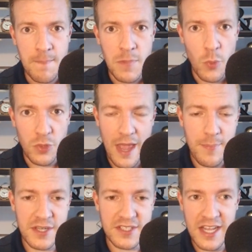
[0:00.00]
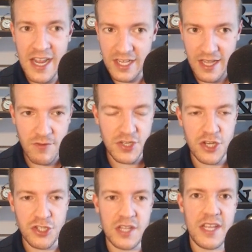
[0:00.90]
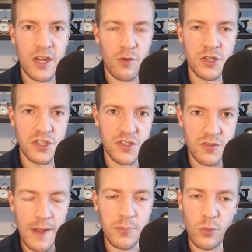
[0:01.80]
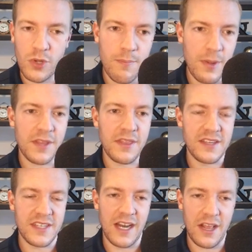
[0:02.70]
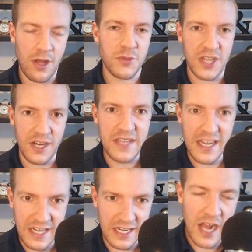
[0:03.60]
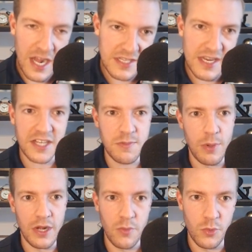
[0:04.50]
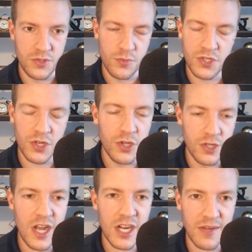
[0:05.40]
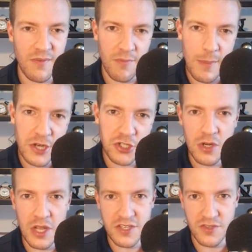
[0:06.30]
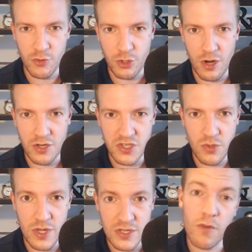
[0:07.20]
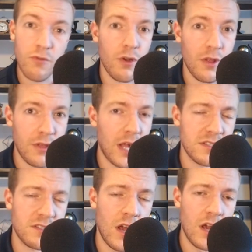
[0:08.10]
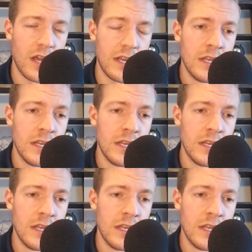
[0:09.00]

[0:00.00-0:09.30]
with that being said, he had a conversation at TechCrunch Disrupt. One of the big things that I thought was kind of taken out of context, but was was a good nugget of information, is in regards to his overall thoughts on